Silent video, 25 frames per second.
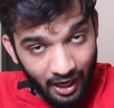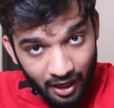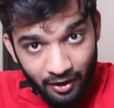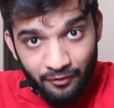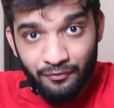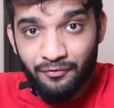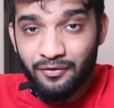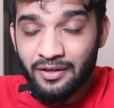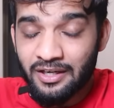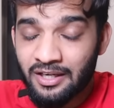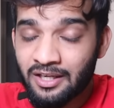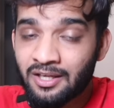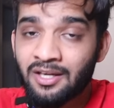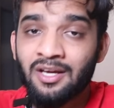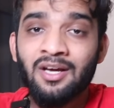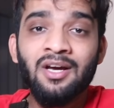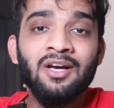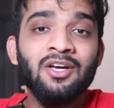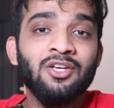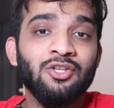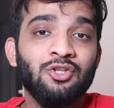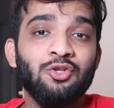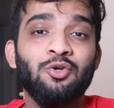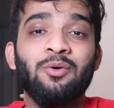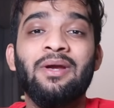are free.
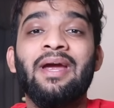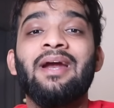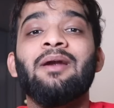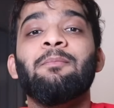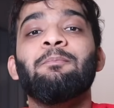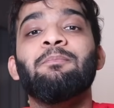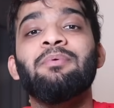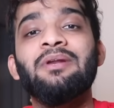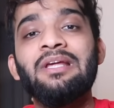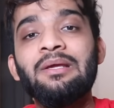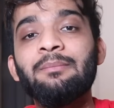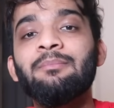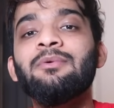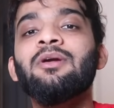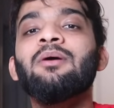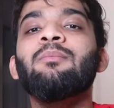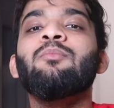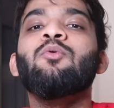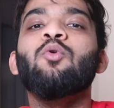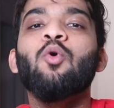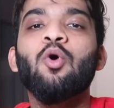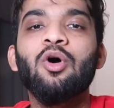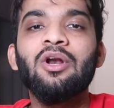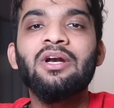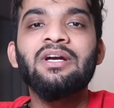You get
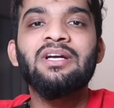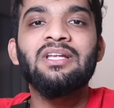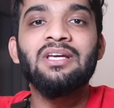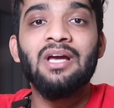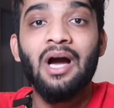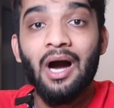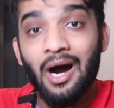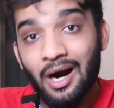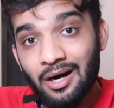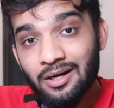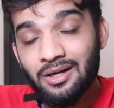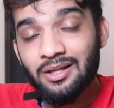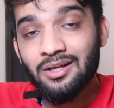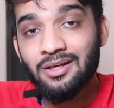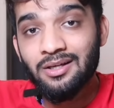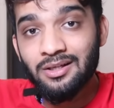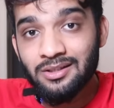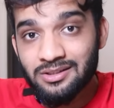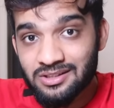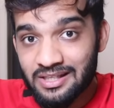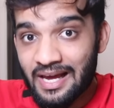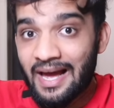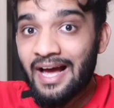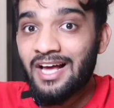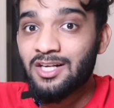premium quality
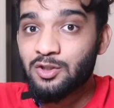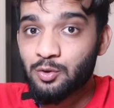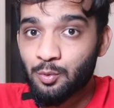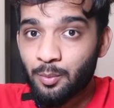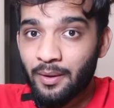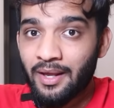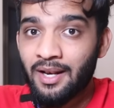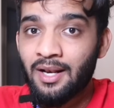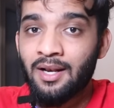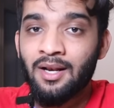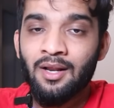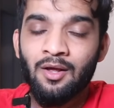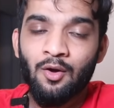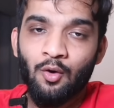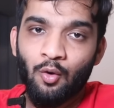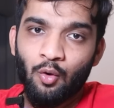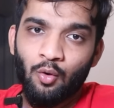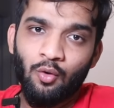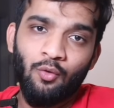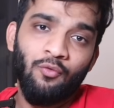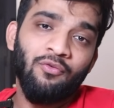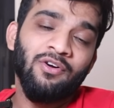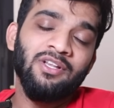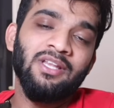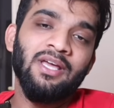articles as well.
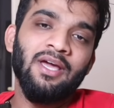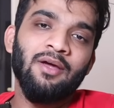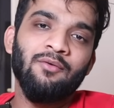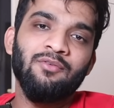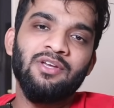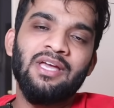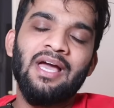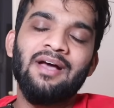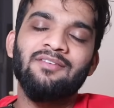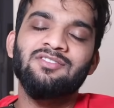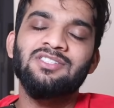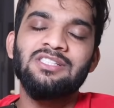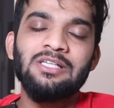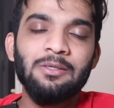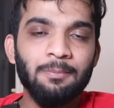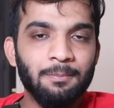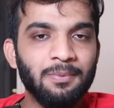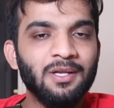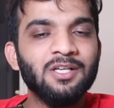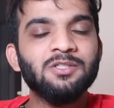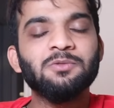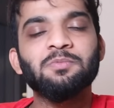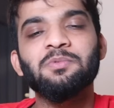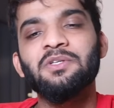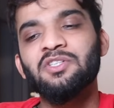Over there, we have C++,
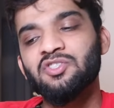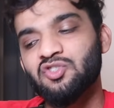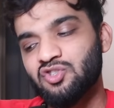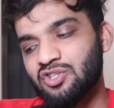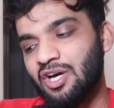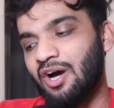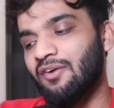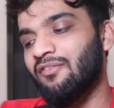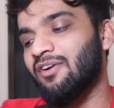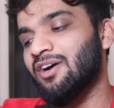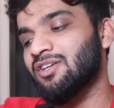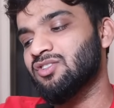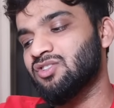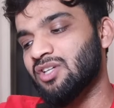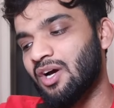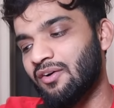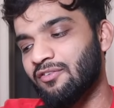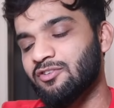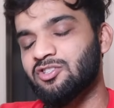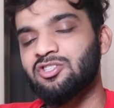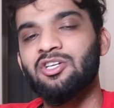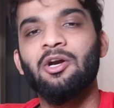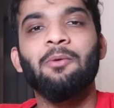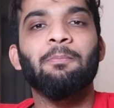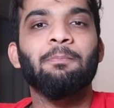Java,
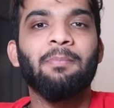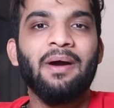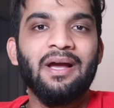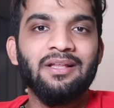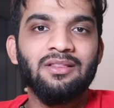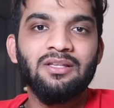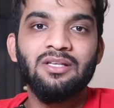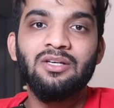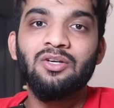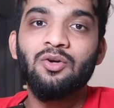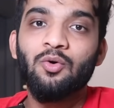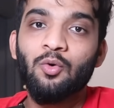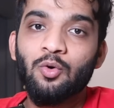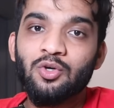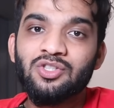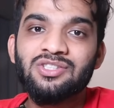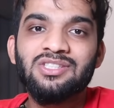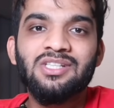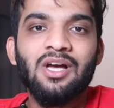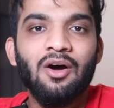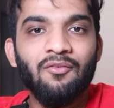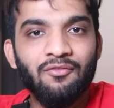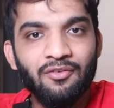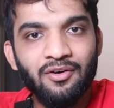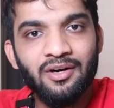JavaScript, Python codes
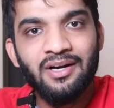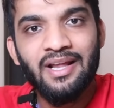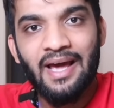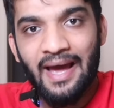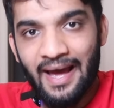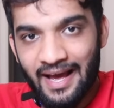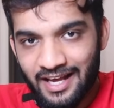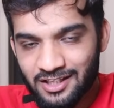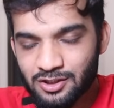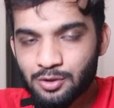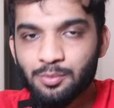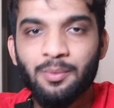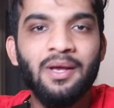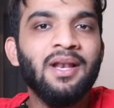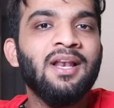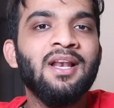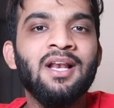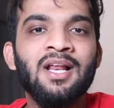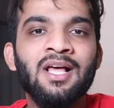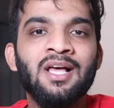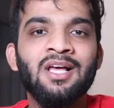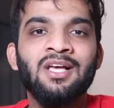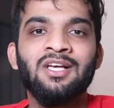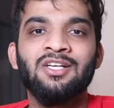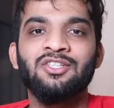covered as well.
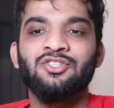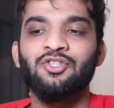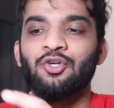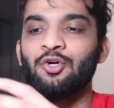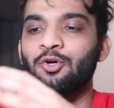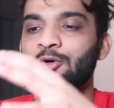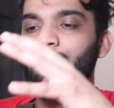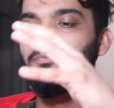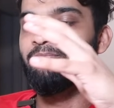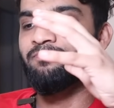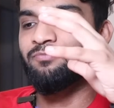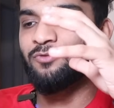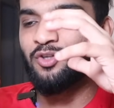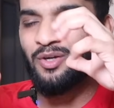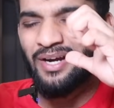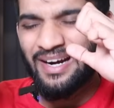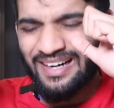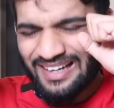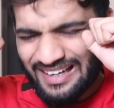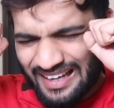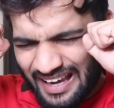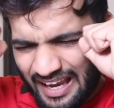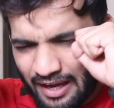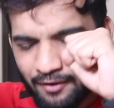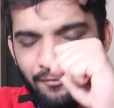So you
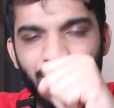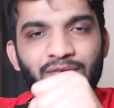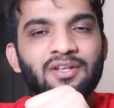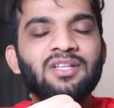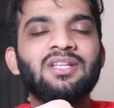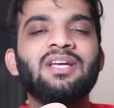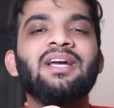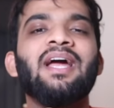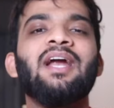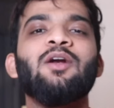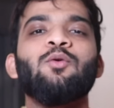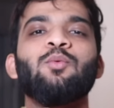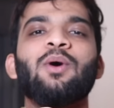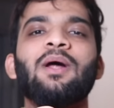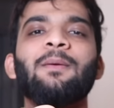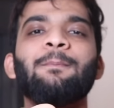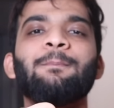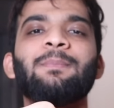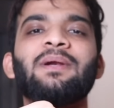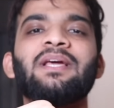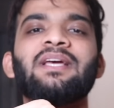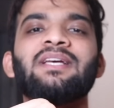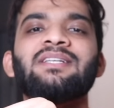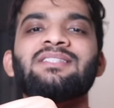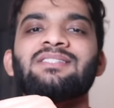get everything at one
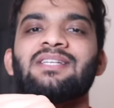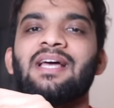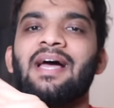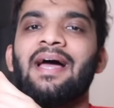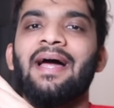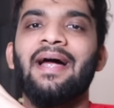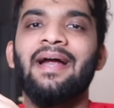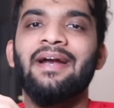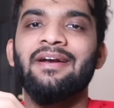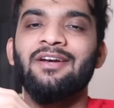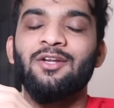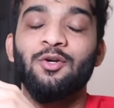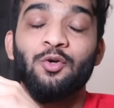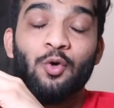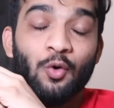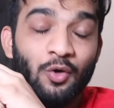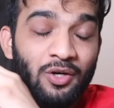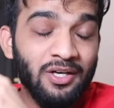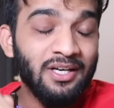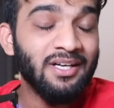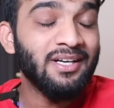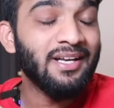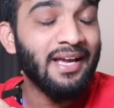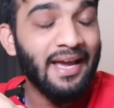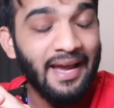place and you don't
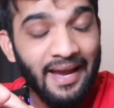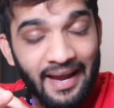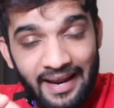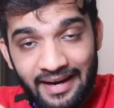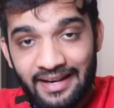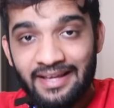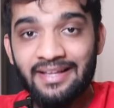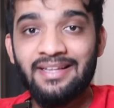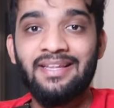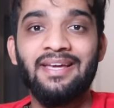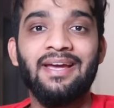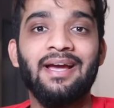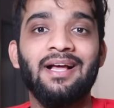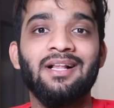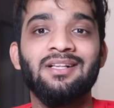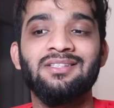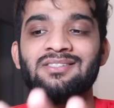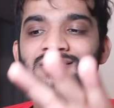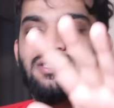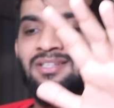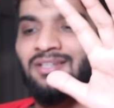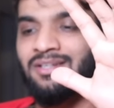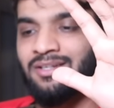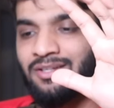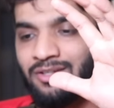need anything
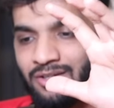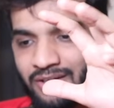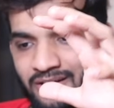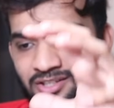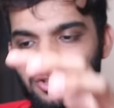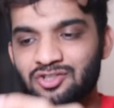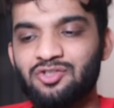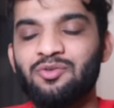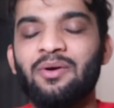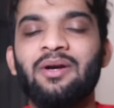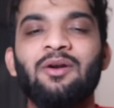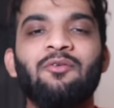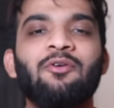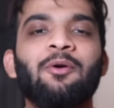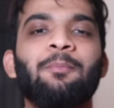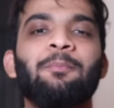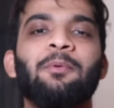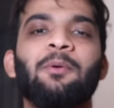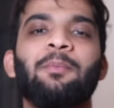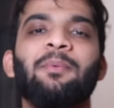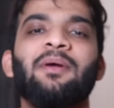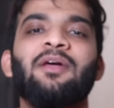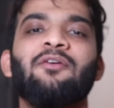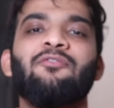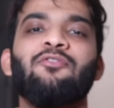else. You can straight away
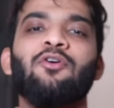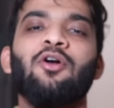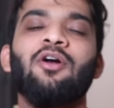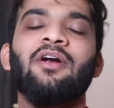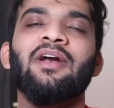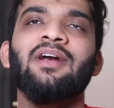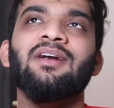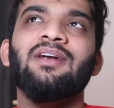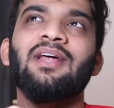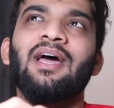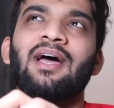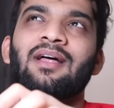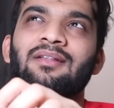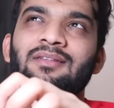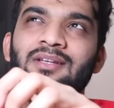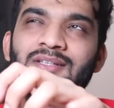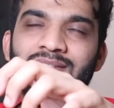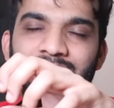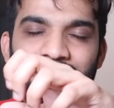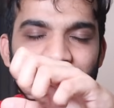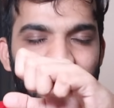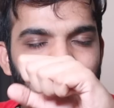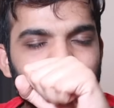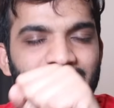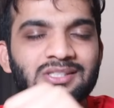prepare for it. And
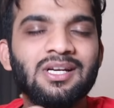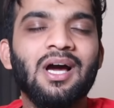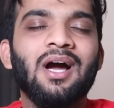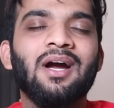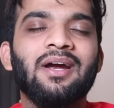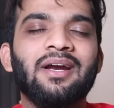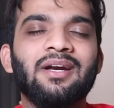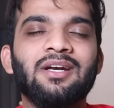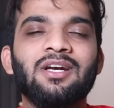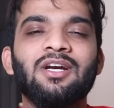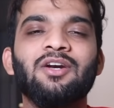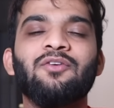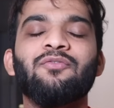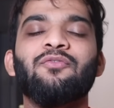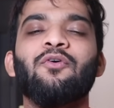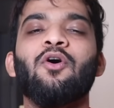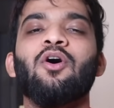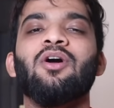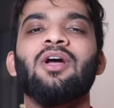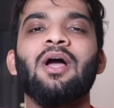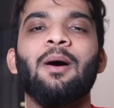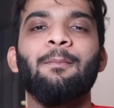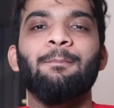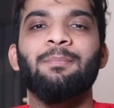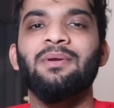this is targeted
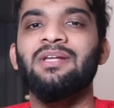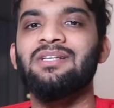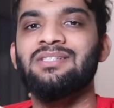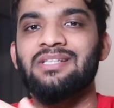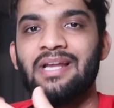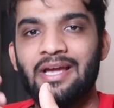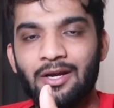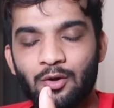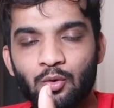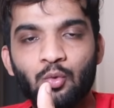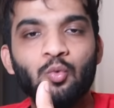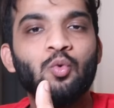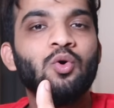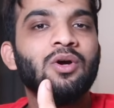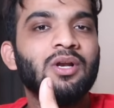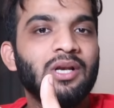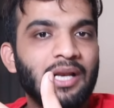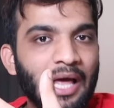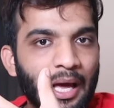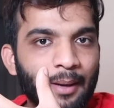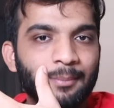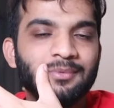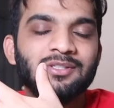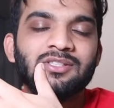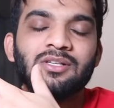for companies like Google,
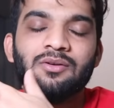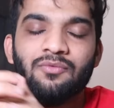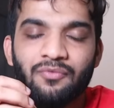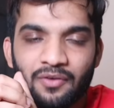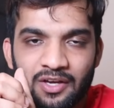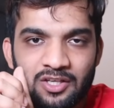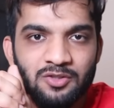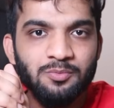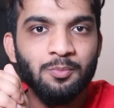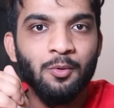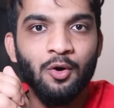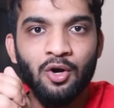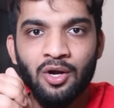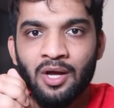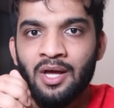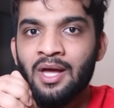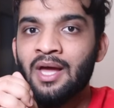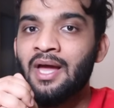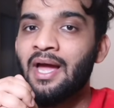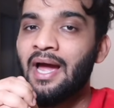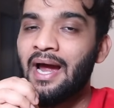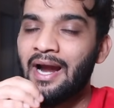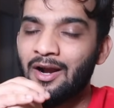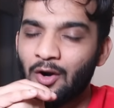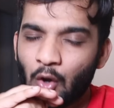Amazon, Facebook,
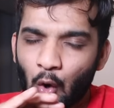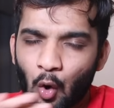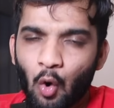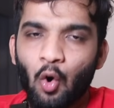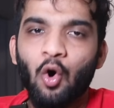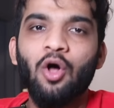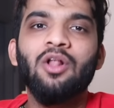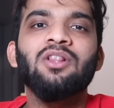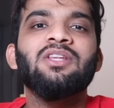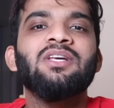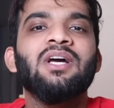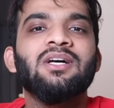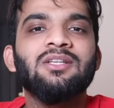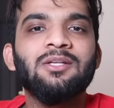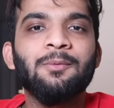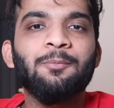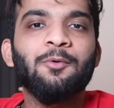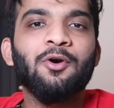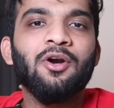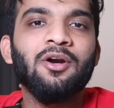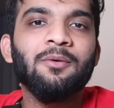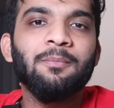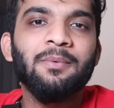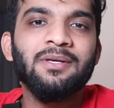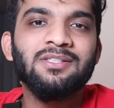and all the other
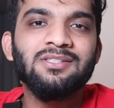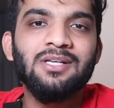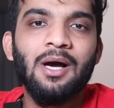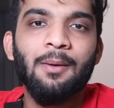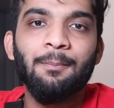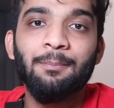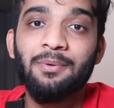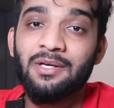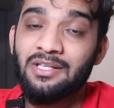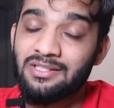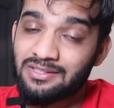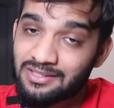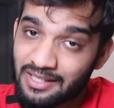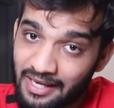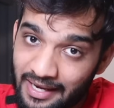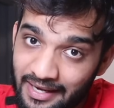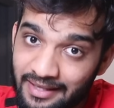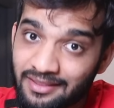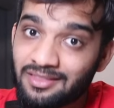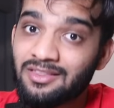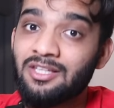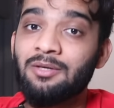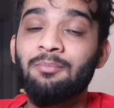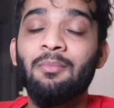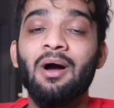product-based companies
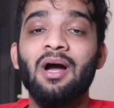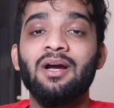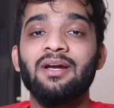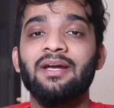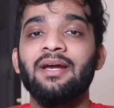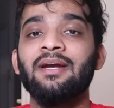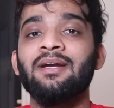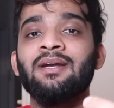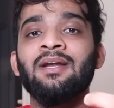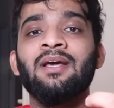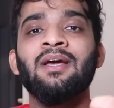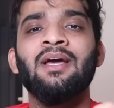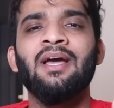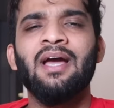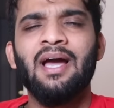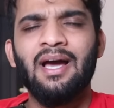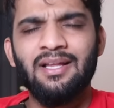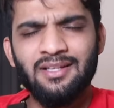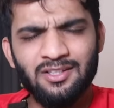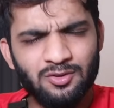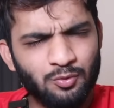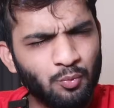in the market. And